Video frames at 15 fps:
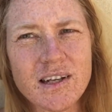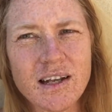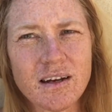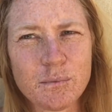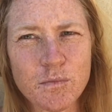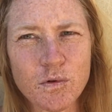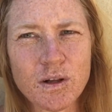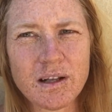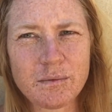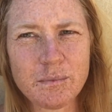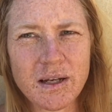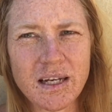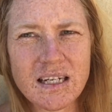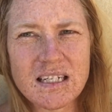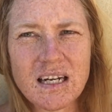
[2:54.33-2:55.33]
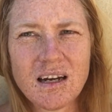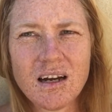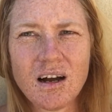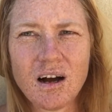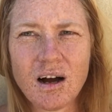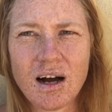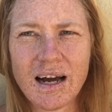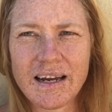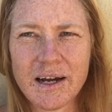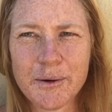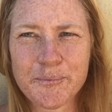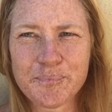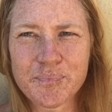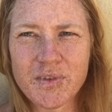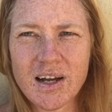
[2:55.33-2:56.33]
Like I will admit, I
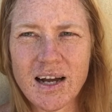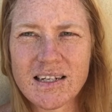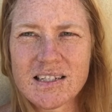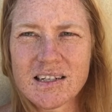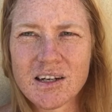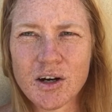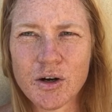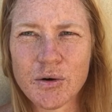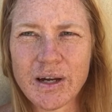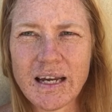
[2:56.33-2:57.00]
had to go